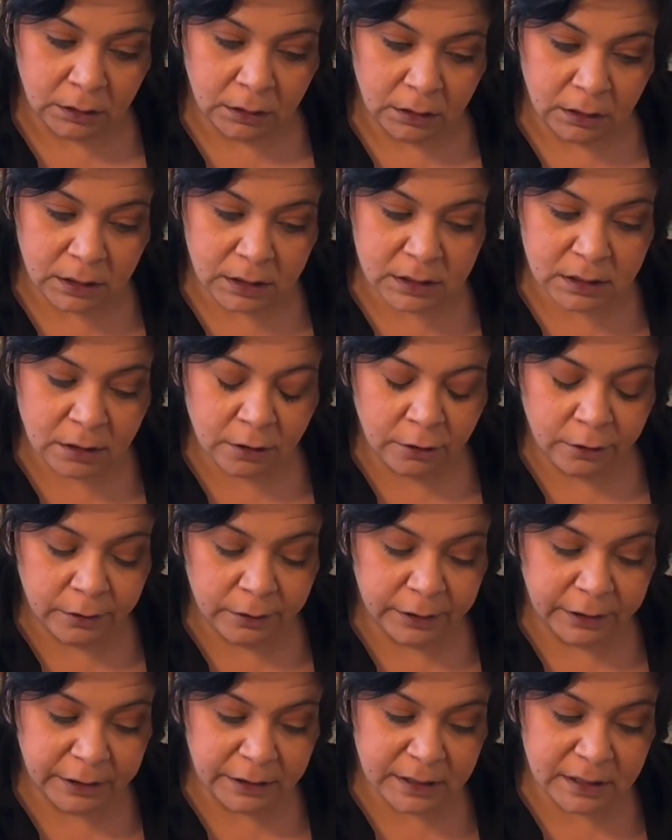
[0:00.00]
this
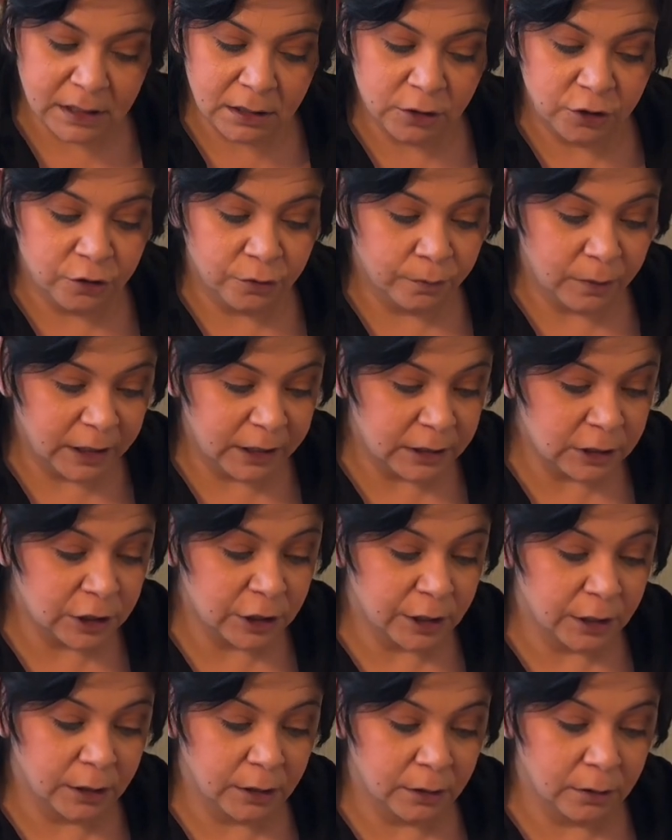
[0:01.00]
current
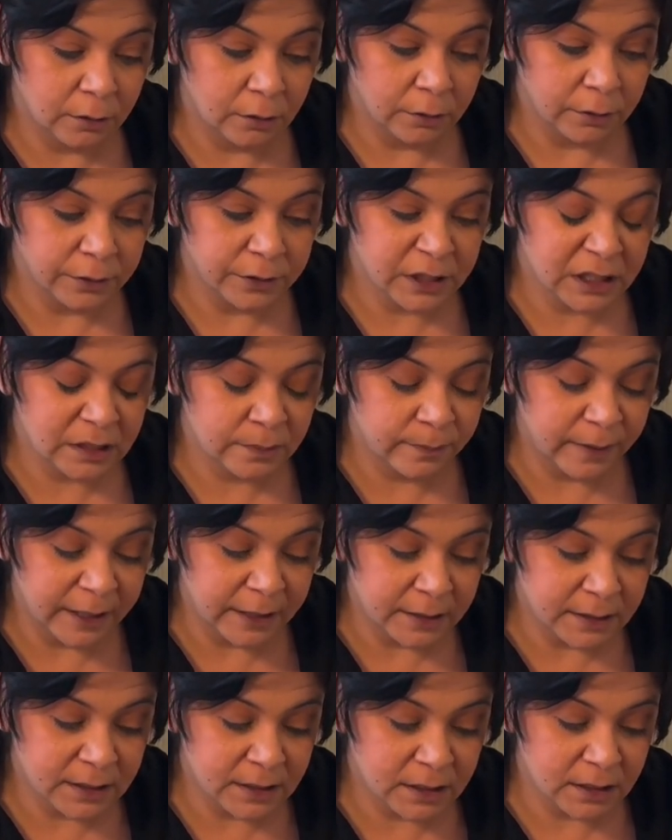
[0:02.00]
situation or
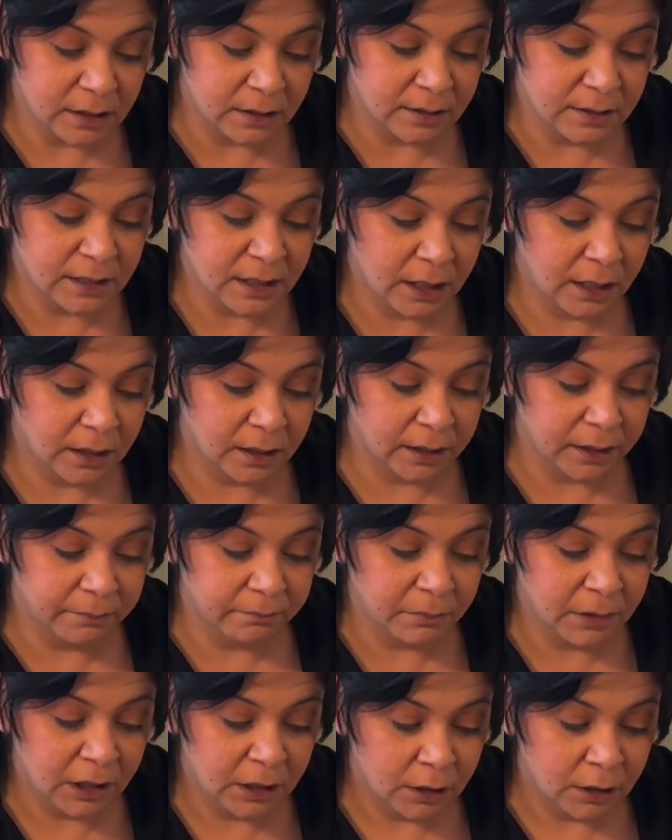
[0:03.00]
space and time.